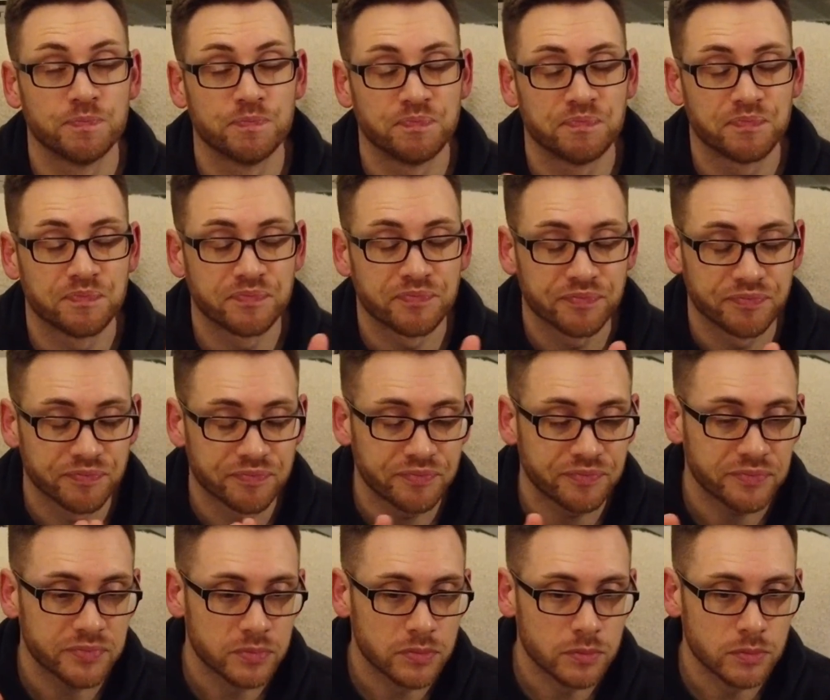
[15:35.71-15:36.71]
5-year warranty
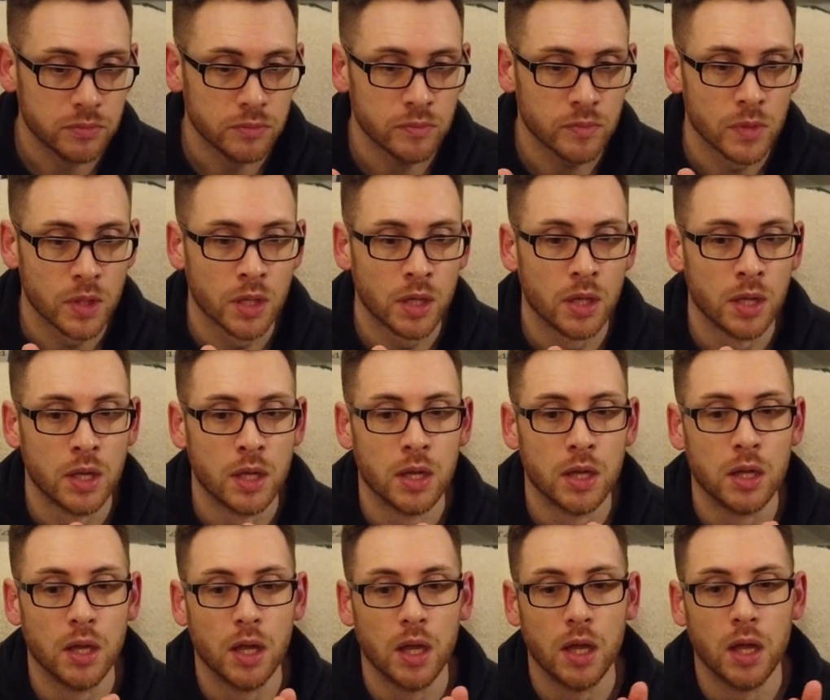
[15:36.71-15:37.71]
to take it back if it doesn't work.
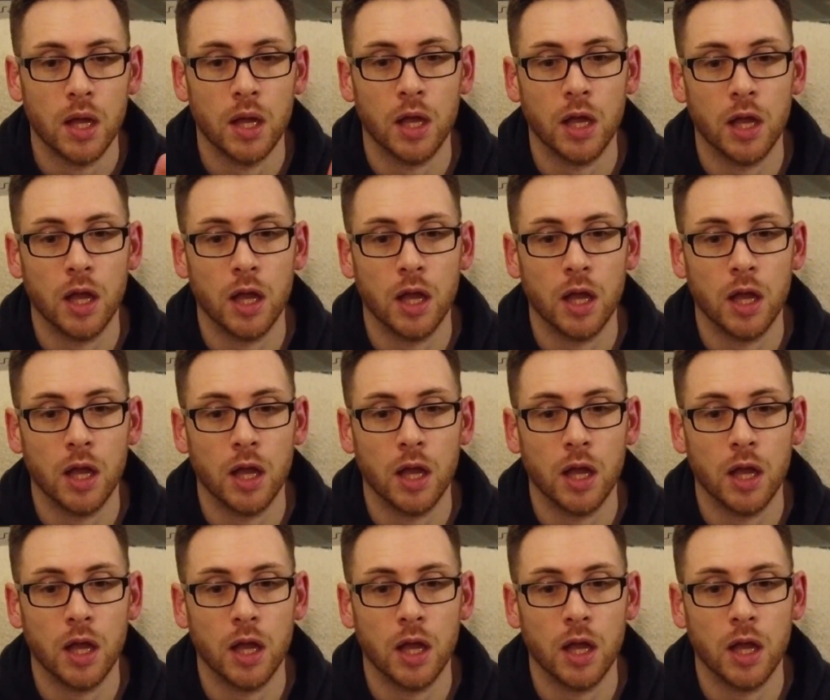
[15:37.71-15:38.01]
Right.